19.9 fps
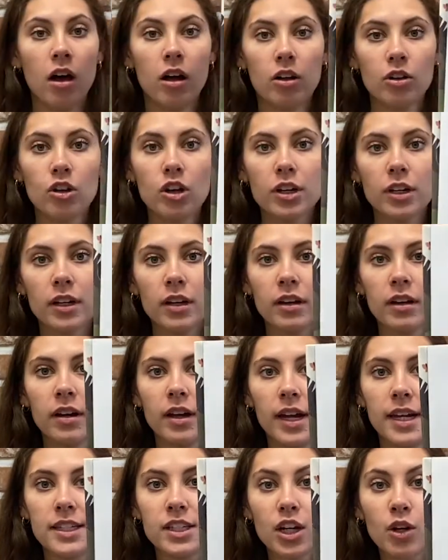Look,
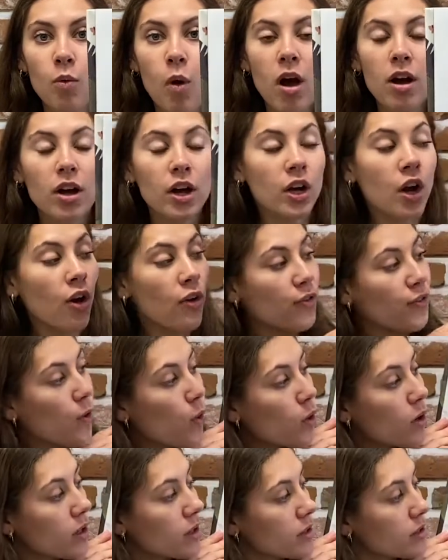he's gonna walk on all
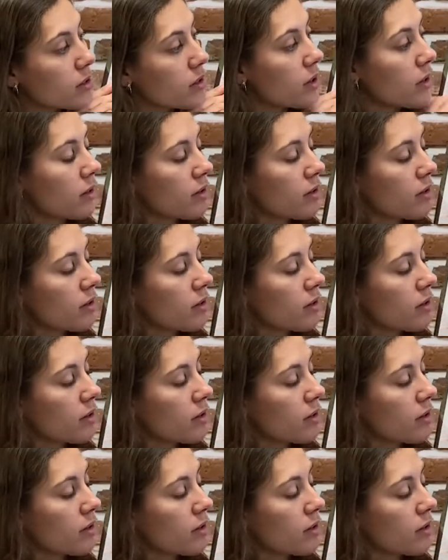fours.